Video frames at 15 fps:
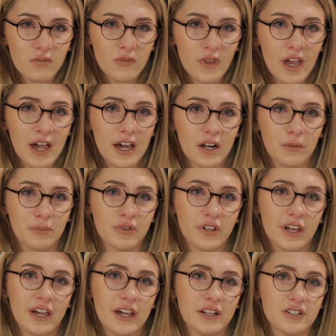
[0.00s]
had a
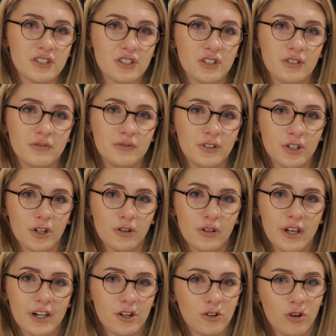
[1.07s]
plan to go
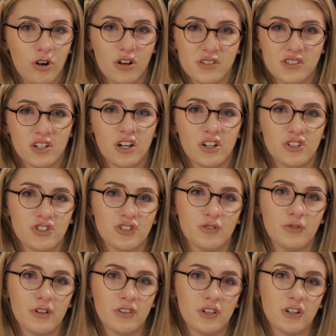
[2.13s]
like cross country
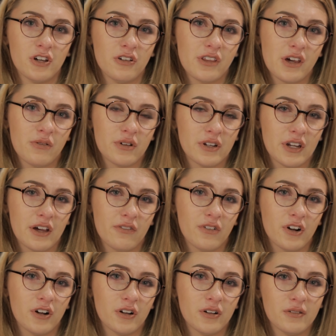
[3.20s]
with, you know, they would
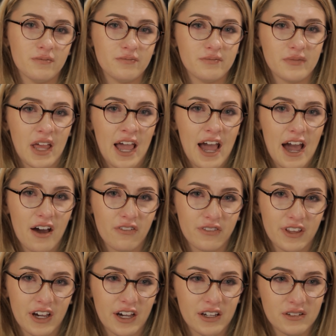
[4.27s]
never have
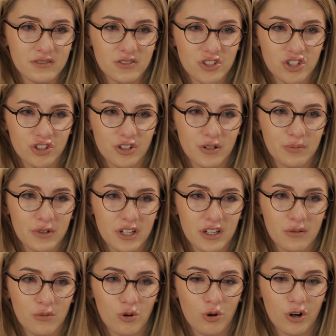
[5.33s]
that trip
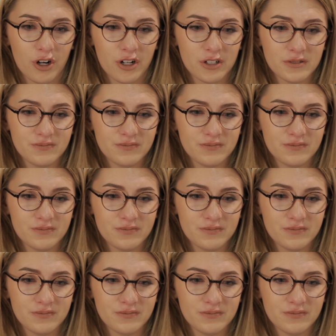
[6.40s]
anymore.